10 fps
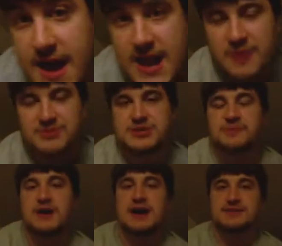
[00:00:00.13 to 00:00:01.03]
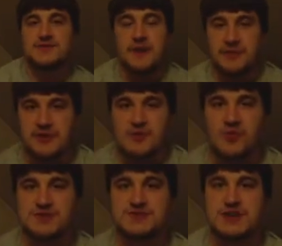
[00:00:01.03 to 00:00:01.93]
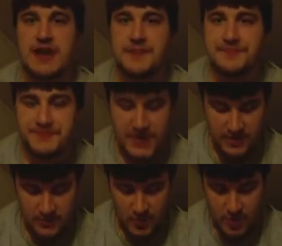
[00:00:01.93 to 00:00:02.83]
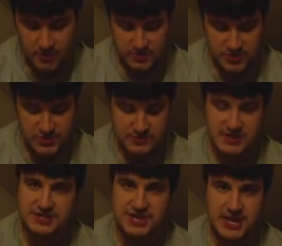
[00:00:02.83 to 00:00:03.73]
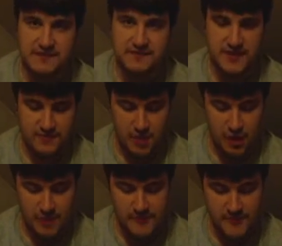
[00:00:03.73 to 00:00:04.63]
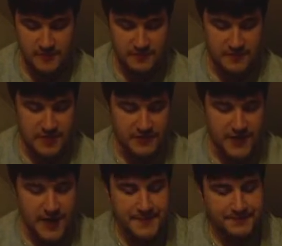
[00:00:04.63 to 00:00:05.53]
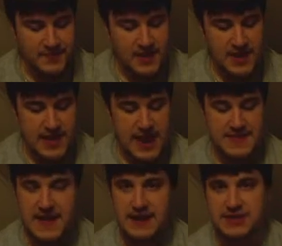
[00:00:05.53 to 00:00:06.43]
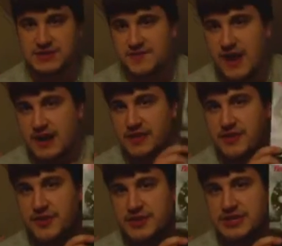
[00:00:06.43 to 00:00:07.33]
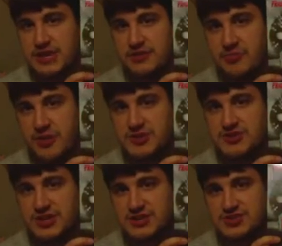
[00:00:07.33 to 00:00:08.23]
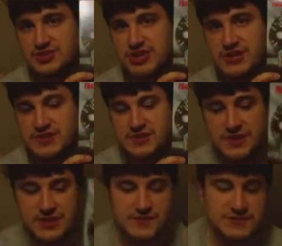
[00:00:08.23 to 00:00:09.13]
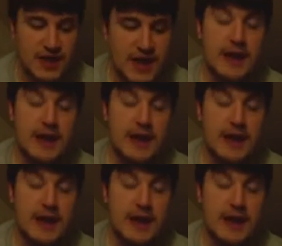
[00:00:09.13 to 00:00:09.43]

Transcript: Hey, what's up guys, Fabi here once again, and I want to welcome you to my second favorite horror movie of all time, and that is Friday the 13th Part 6, Jason Lives.